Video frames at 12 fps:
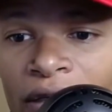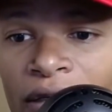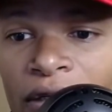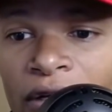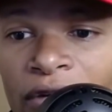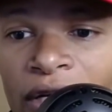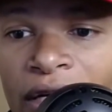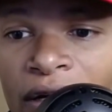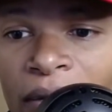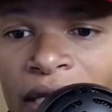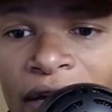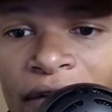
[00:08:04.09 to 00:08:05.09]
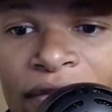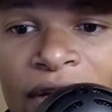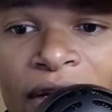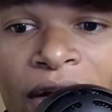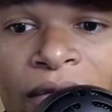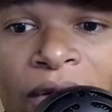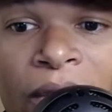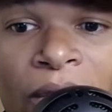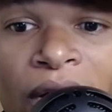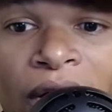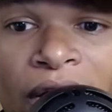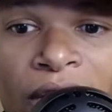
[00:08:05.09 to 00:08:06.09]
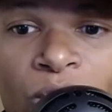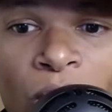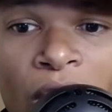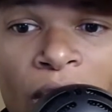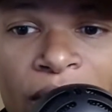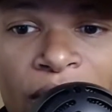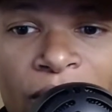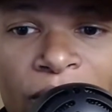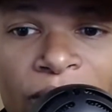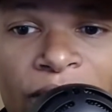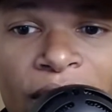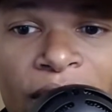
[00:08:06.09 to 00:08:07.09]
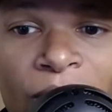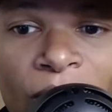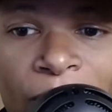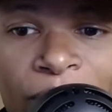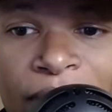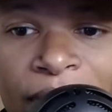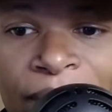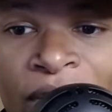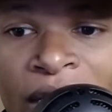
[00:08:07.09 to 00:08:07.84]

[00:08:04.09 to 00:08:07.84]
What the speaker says: Look over here on my left hand, not on my right hand's robbing you. Very well put.